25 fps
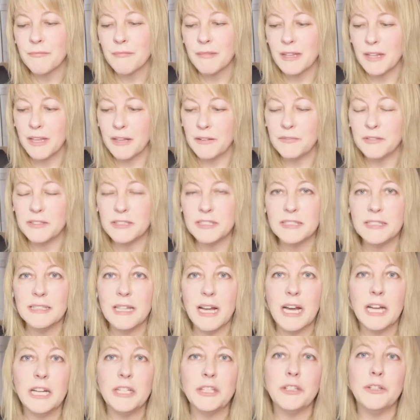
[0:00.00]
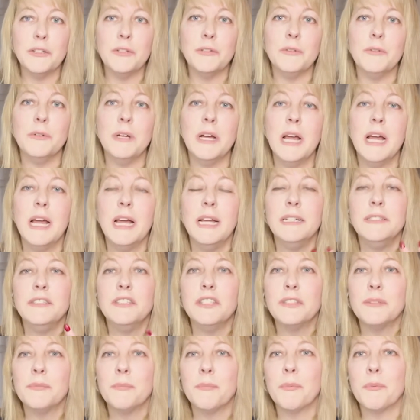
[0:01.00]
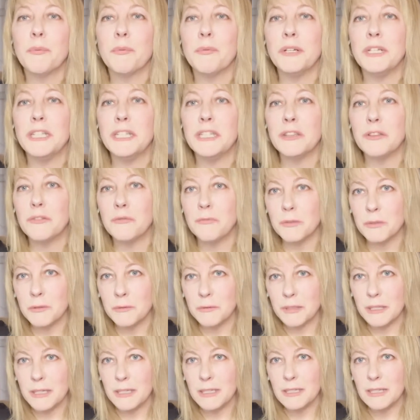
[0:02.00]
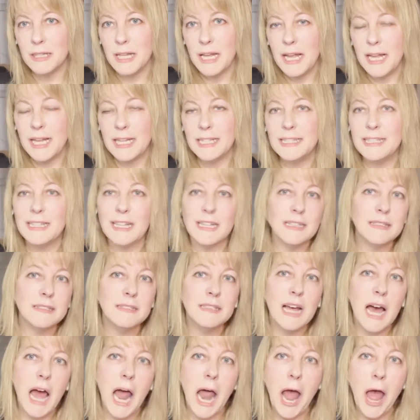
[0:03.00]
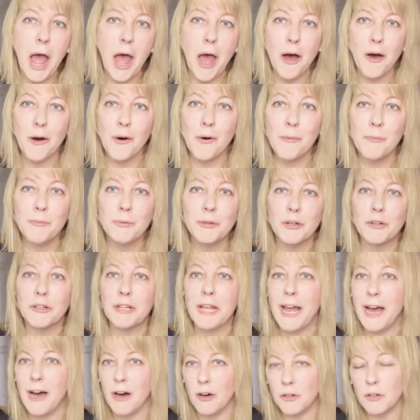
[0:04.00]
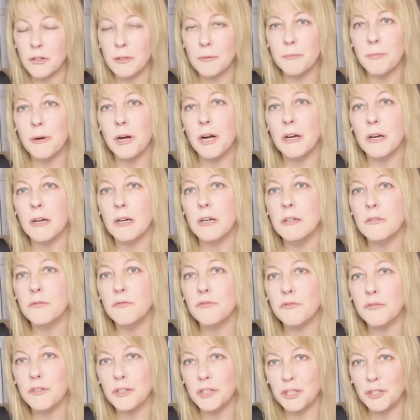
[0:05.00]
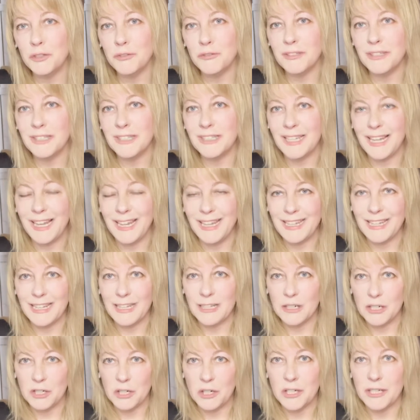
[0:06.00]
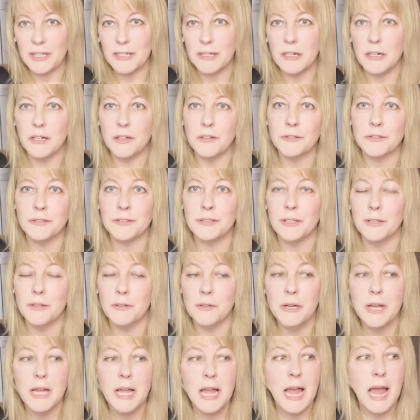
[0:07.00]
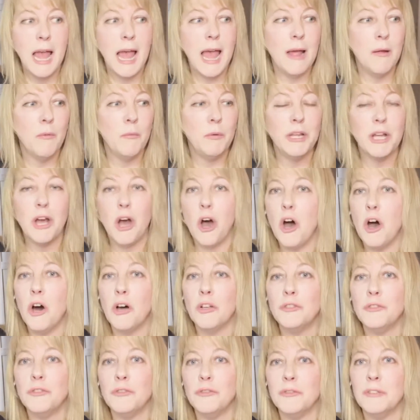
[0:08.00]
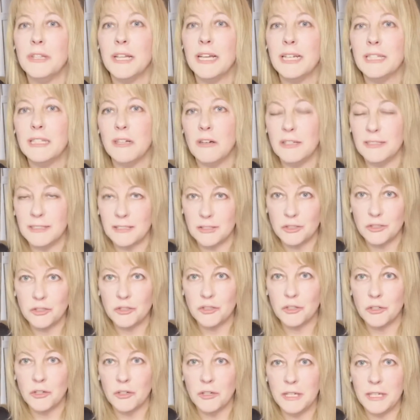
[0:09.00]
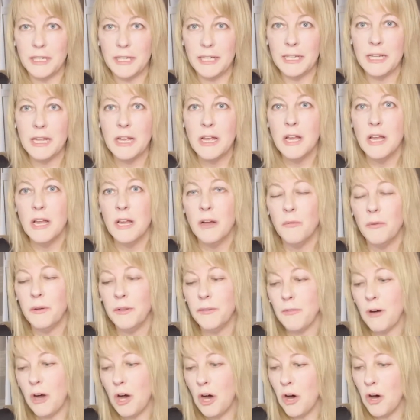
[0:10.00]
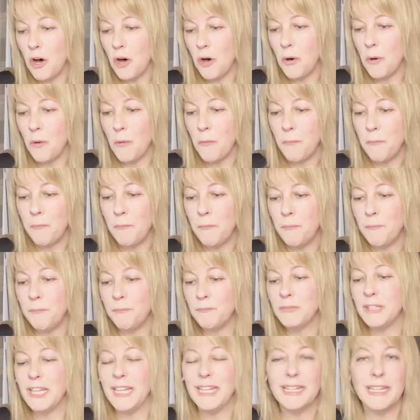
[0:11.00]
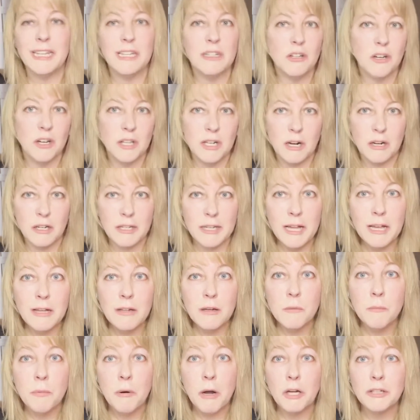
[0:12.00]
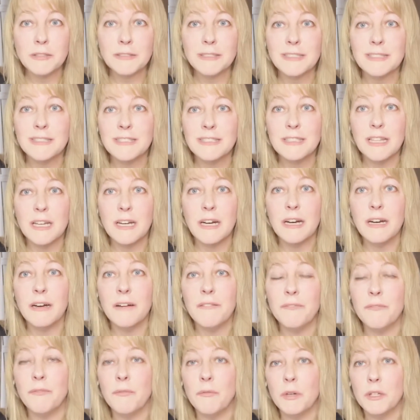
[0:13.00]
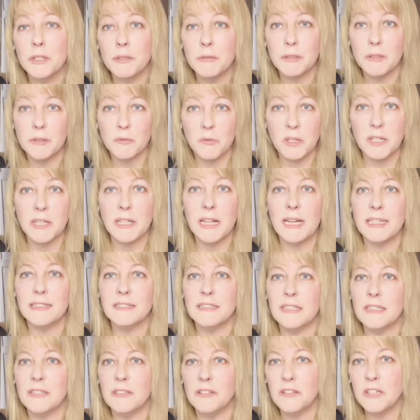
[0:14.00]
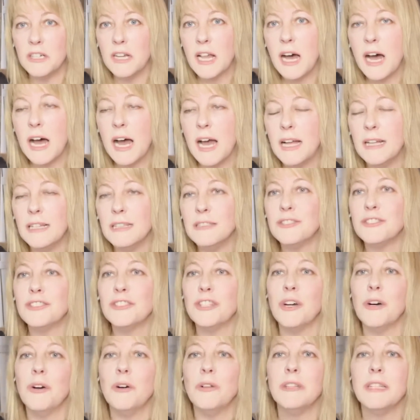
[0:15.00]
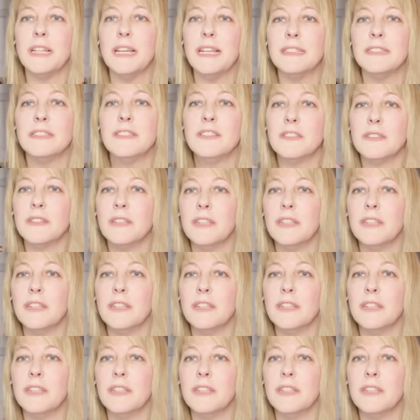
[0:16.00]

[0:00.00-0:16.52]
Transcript: If it's not you, just breathe through it. It does not help your counterpart for you to take it on also. And we all do that on this journey. We've all taken on our counterpart stuff, whether we realized it or not. So let's